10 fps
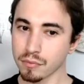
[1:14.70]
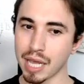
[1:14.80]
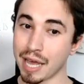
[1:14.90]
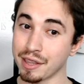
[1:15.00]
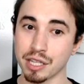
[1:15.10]

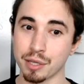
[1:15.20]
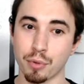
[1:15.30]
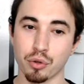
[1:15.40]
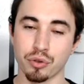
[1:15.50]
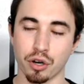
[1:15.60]
I think they
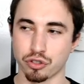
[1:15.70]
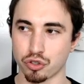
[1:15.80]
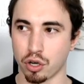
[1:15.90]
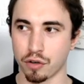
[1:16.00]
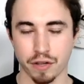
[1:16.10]
both are
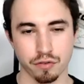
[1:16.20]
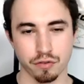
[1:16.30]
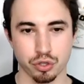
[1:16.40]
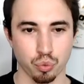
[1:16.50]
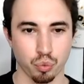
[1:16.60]
strong favorites
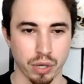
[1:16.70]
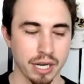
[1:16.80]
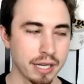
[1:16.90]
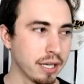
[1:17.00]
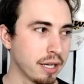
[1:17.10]
to
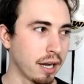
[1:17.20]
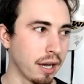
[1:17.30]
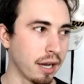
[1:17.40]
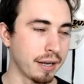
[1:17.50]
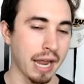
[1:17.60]
win
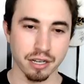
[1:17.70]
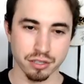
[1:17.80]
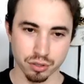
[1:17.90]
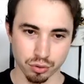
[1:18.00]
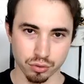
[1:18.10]
uh,
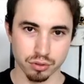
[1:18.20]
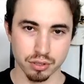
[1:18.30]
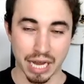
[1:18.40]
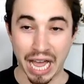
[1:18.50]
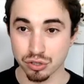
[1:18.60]
national
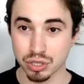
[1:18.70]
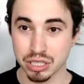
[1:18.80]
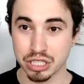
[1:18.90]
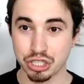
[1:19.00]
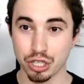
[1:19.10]
nationals
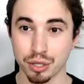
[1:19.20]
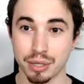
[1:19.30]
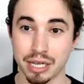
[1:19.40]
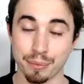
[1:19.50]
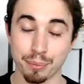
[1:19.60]
this year,
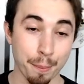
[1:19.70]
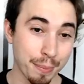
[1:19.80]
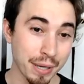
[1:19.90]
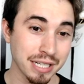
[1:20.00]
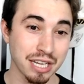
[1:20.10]
eh, but
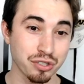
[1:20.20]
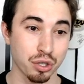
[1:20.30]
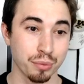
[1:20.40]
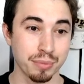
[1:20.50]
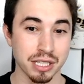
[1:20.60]
Big Tens
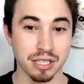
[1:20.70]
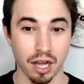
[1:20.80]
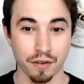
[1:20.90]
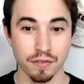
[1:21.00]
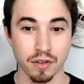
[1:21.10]
could be
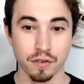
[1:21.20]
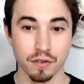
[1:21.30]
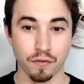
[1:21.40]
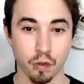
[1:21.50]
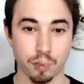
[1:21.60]
tough
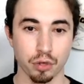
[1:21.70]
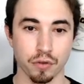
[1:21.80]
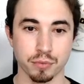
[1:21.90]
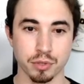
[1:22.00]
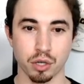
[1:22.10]
for both of
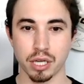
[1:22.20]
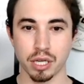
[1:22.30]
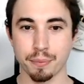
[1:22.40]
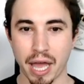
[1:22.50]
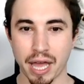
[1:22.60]
them. So in
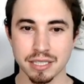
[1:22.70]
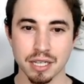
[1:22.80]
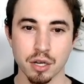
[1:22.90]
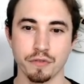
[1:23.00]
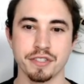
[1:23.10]
the past,
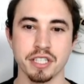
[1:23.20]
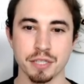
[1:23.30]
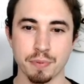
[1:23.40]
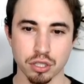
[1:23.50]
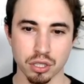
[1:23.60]
we've seen
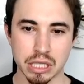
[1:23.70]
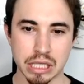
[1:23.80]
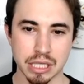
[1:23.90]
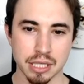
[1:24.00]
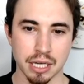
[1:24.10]
Spencer
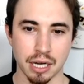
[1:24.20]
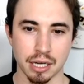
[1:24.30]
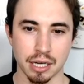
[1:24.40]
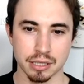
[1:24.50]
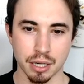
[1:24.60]
Lee
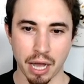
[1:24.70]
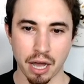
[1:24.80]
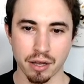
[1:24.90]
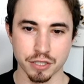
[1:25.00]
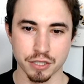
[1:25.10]
uh, come
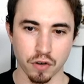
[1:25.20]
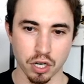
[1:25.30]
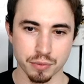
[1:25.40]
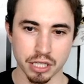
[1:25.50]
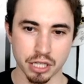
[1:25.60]
out in his
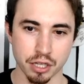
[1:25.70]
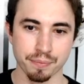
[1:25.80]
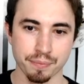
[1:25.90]
freshman year